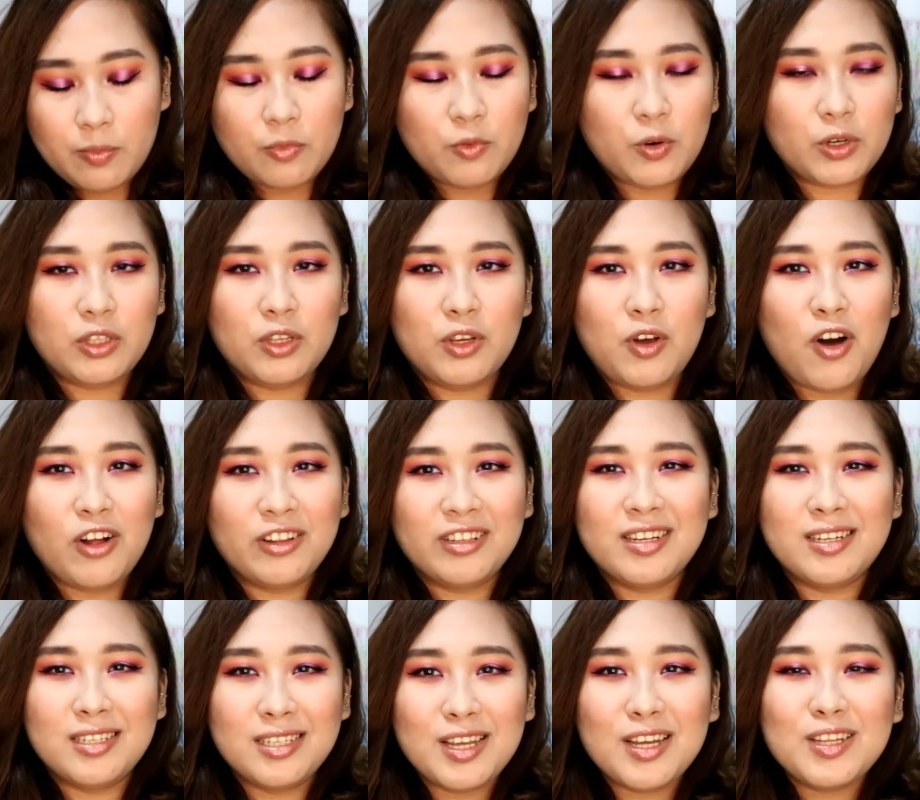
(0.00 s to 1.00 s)
what they call
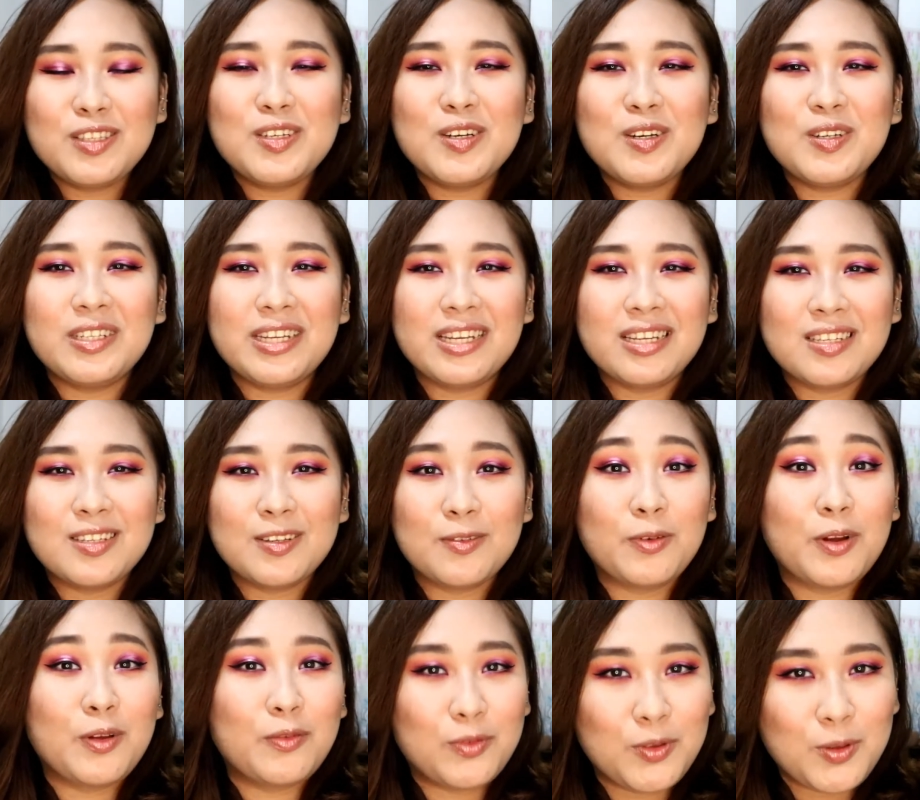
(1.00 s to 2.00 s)
this, do this
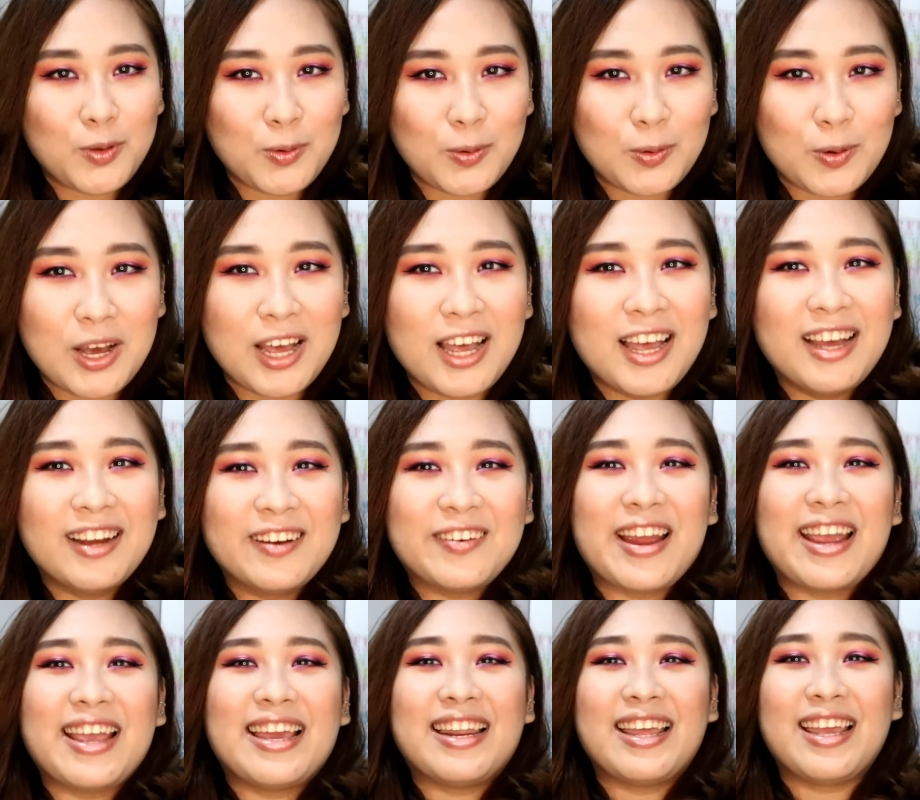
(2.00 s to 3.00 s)
review
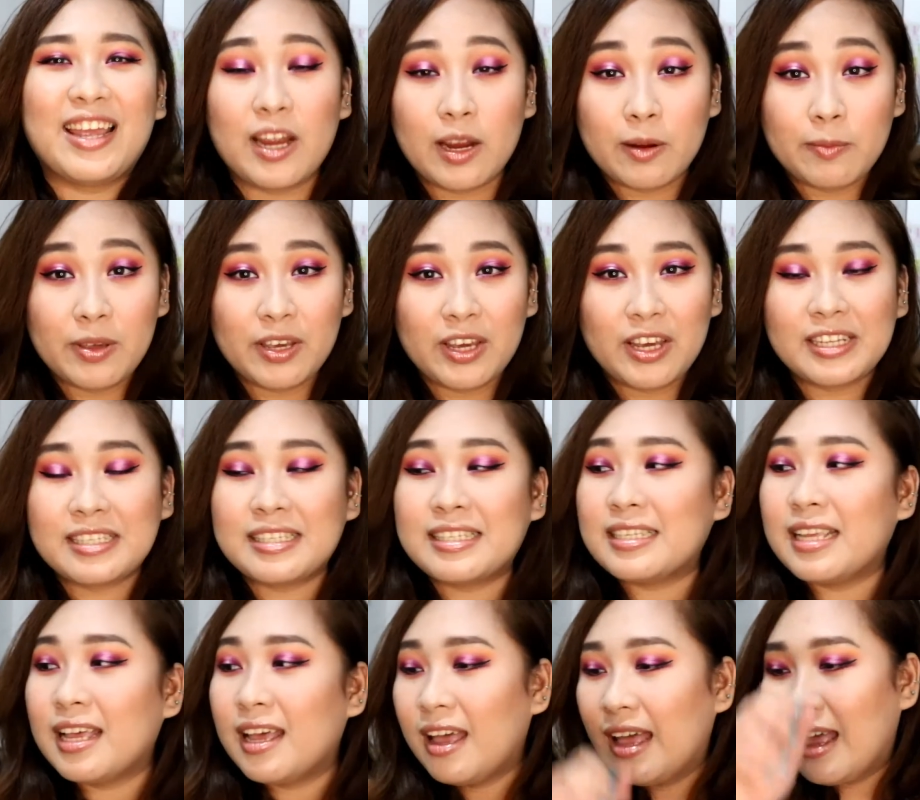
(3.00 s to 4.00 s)
right here,
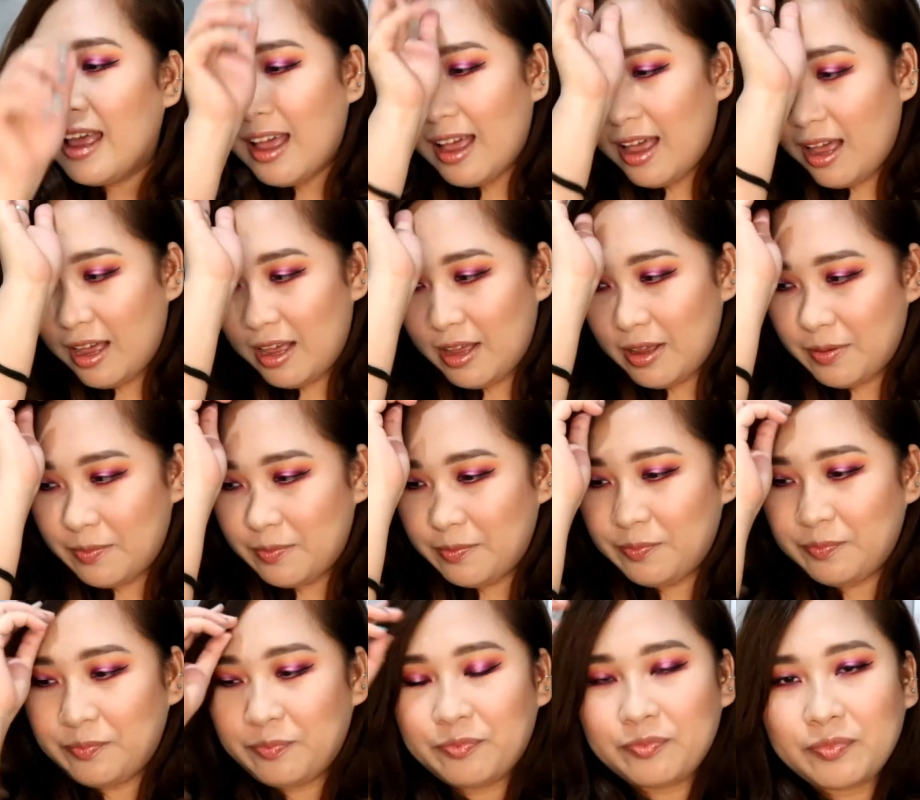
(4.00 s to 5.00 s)
because
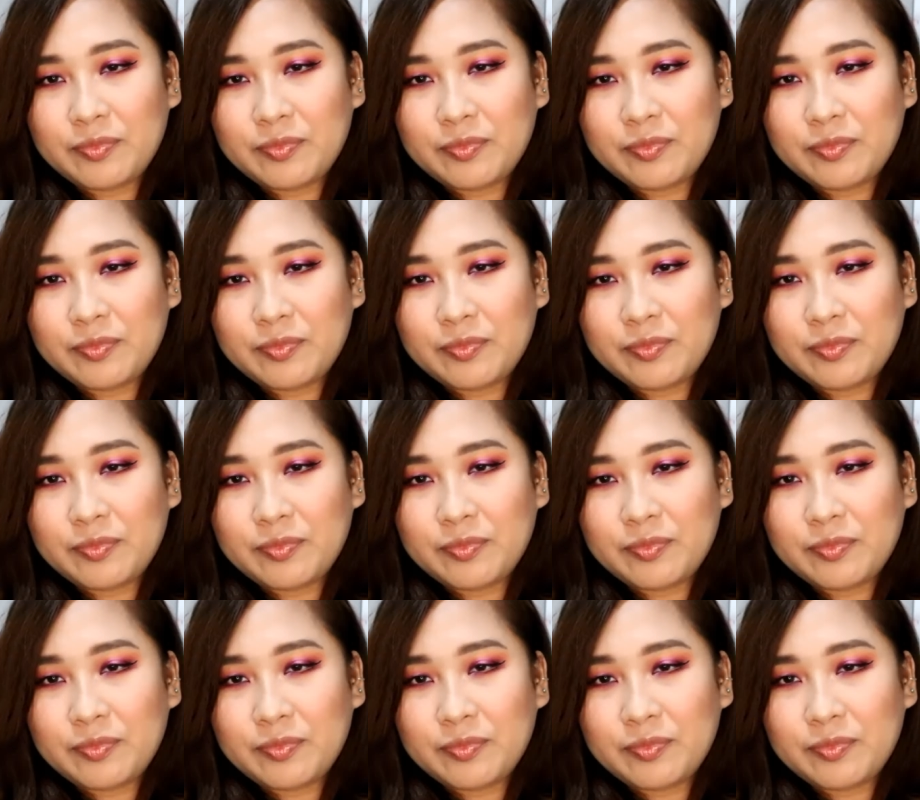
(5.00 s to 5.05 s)
it